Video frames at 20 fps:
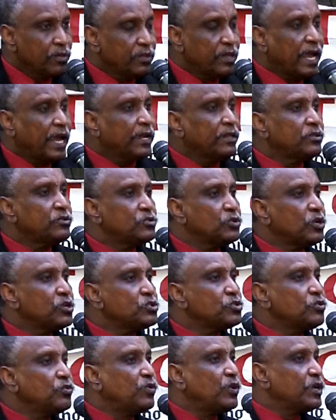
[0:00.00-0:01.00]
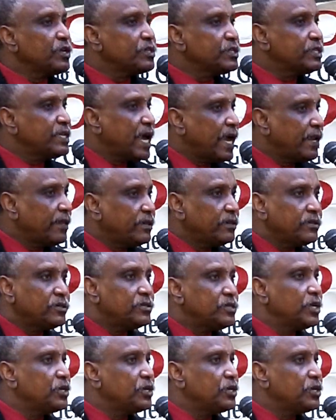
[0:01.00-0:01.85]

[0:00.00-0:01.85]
That those who want that,